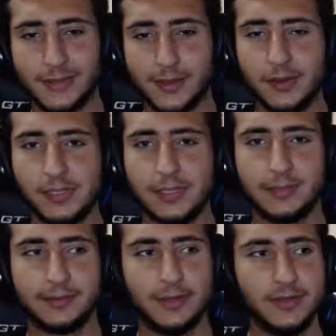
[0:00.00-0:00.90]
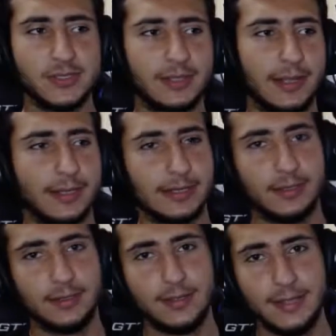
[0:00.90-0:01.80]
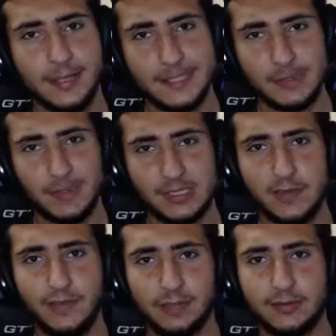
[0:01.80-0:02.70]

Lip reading: There isn't like a specific